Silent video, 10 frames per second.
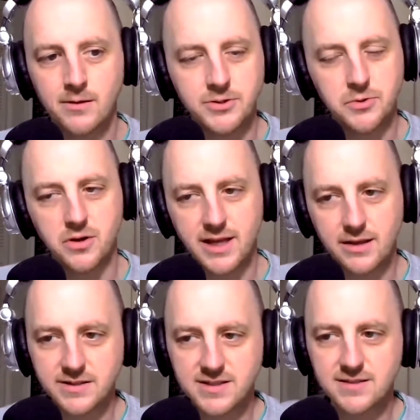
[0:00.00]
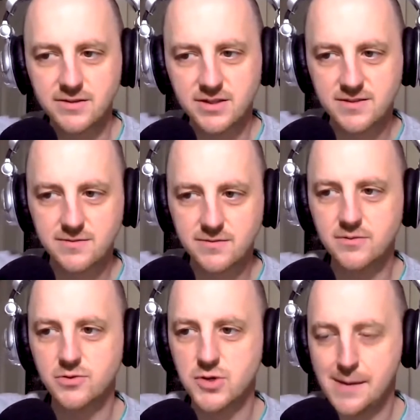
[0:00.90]
sort of like, let's just
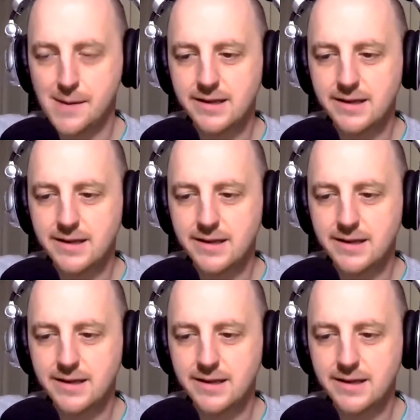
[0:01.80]
drop